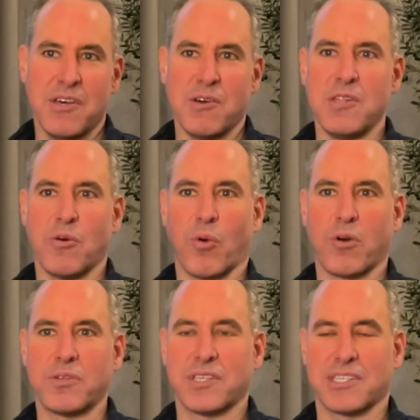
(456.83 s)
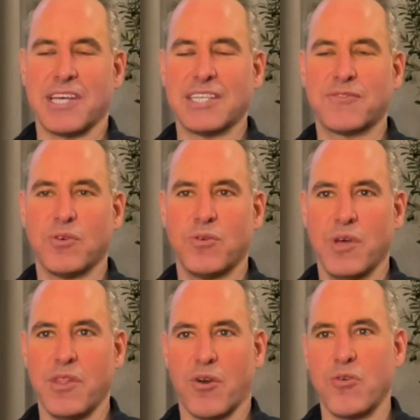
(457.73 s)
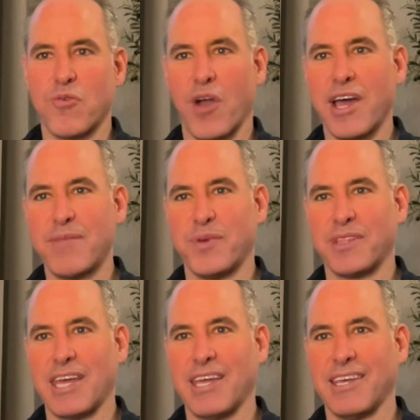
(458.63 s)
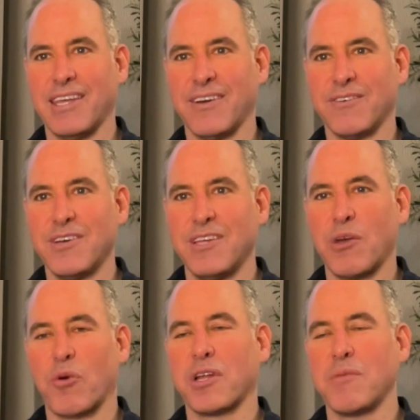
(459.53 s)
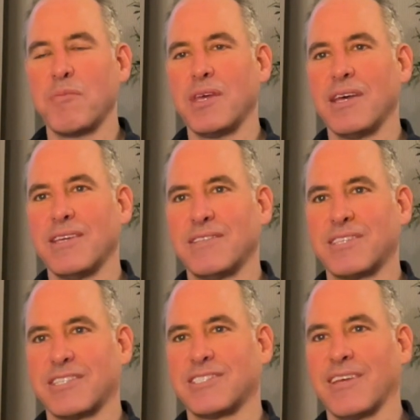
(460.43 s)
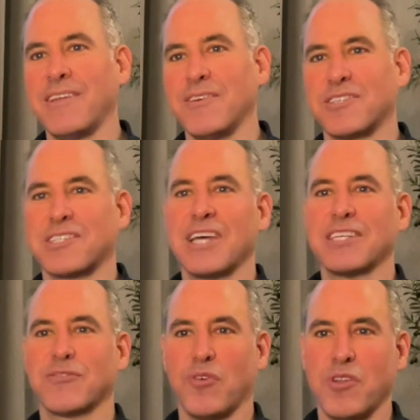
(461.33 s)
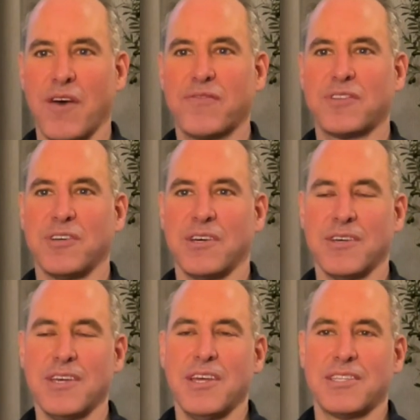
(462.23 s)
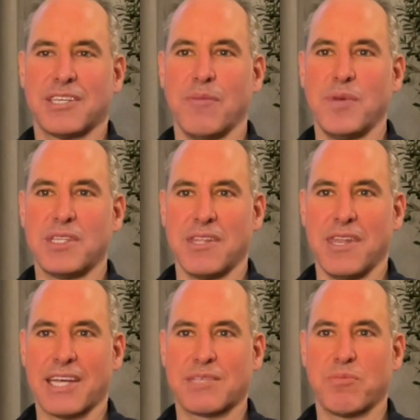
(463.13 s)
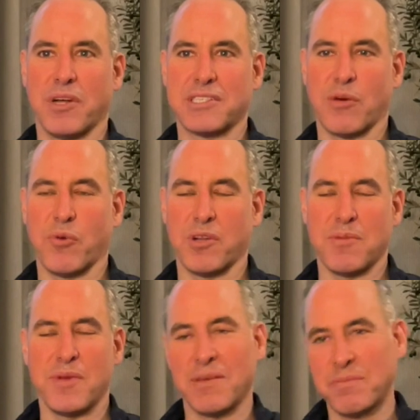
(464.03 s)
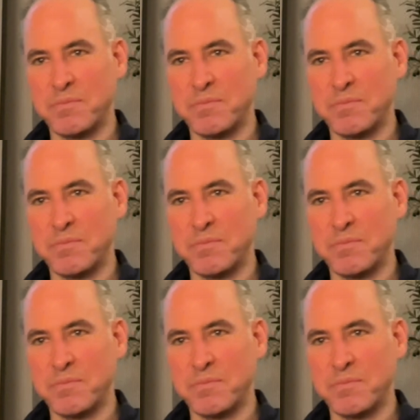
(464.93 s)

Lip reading: were successful in their own right, but they weren't going to be, successful enough to get me to the next place I wanted to be.